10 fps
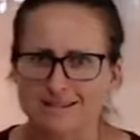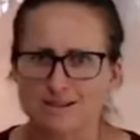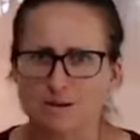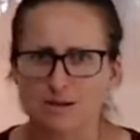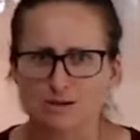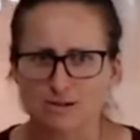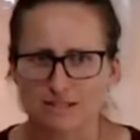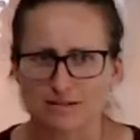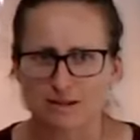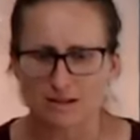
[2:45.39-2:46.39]
There's so much good
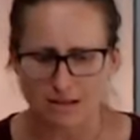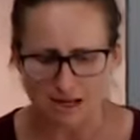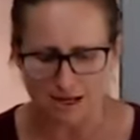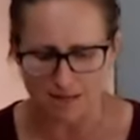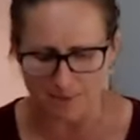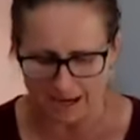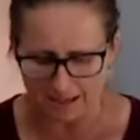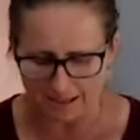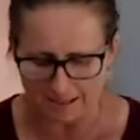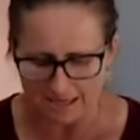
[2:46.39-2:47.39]
stuff in
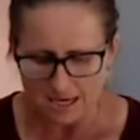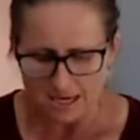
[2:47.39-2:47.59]
bananas.